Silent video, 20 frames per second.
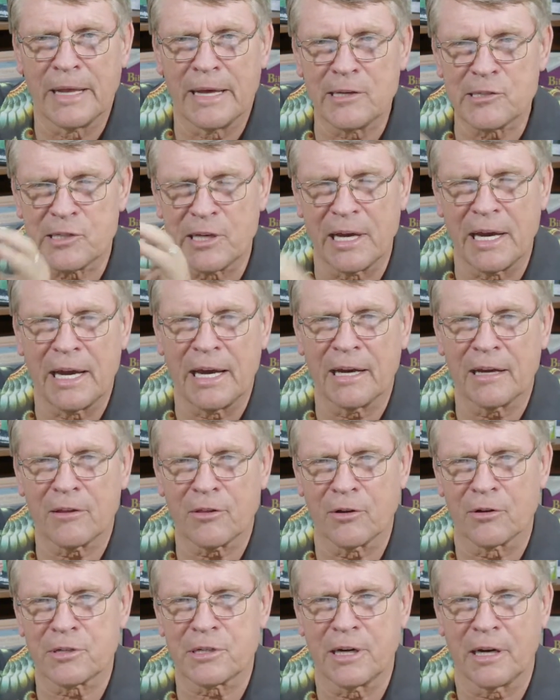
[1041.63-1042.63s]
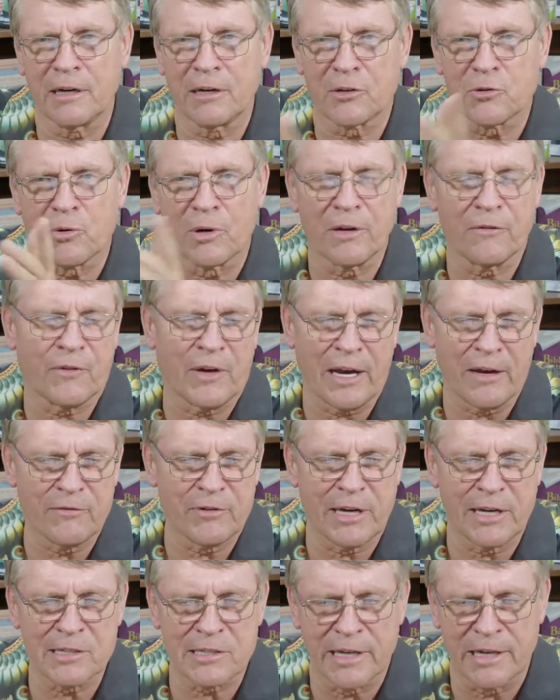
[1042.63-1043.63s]
Lays the egg, 13 to
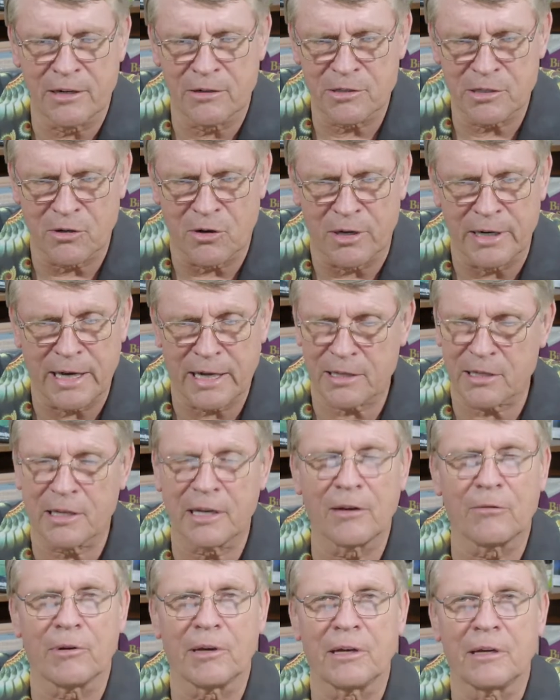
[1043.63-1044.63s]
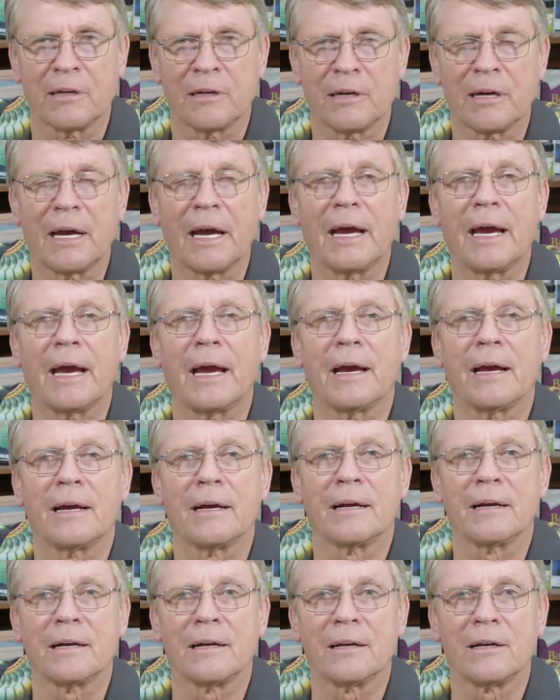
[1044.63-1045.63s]
25 days later, it's gone. Not the kiwi.
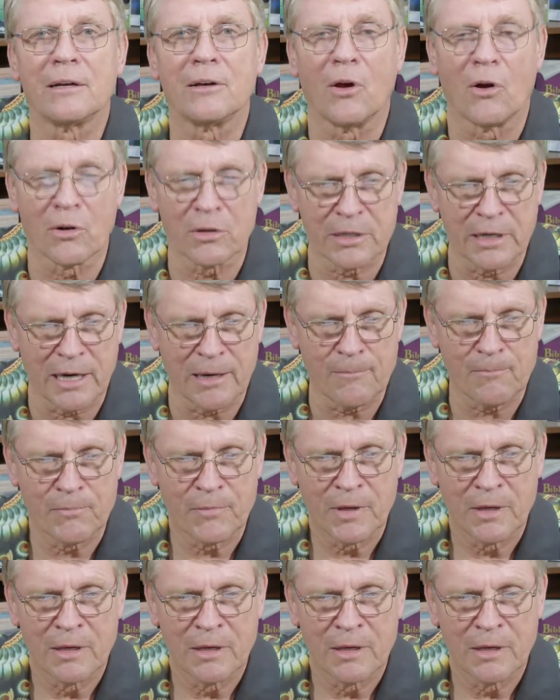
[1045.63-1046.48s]
Long time.